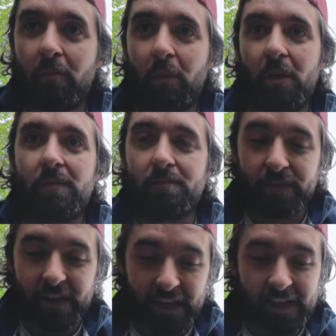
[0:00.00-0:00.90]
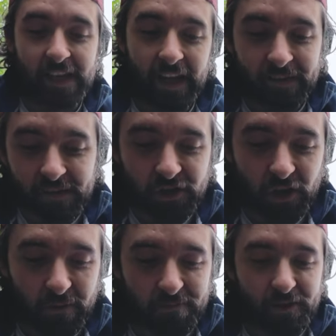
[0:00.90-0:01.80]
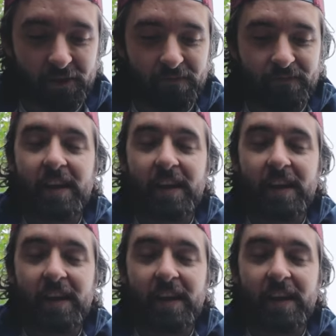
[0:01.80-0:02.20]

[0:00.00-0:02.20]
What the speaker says: but it'll get the job done.